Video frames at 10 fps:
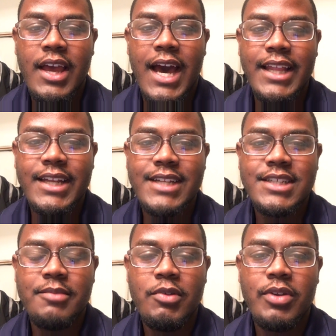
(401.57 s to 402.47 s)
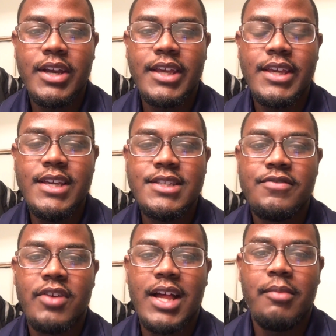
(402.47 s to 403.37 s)
I think that's going to be one of the keys
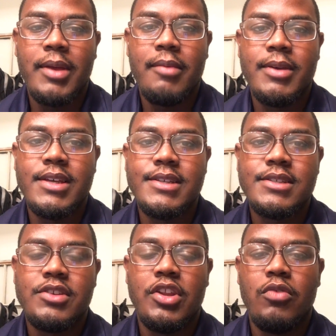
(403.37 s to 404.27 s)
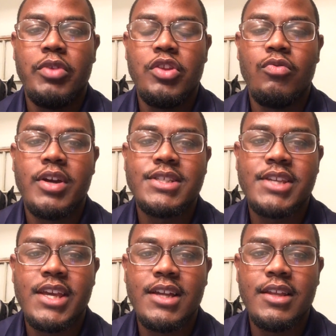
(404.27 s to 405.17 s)
for Alabama is, when you rush
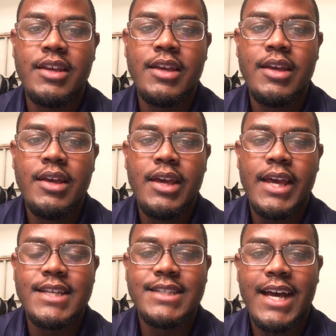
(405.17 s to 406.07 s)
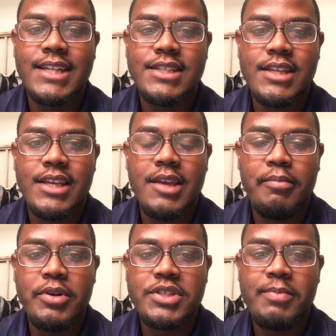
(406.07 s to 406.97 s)
Kelly, is not to get
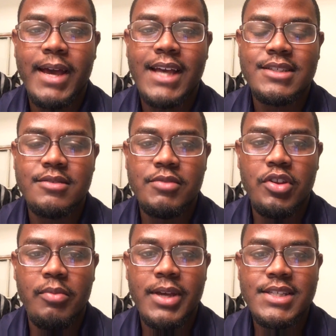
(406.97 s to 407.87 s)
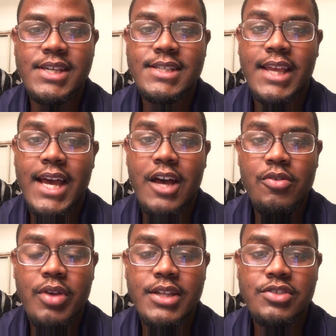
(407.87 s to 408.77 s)
pushed past him, because he is a guy
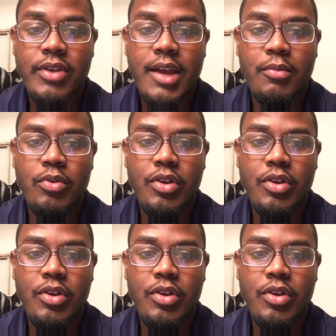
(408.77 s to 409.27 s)
who can scramble.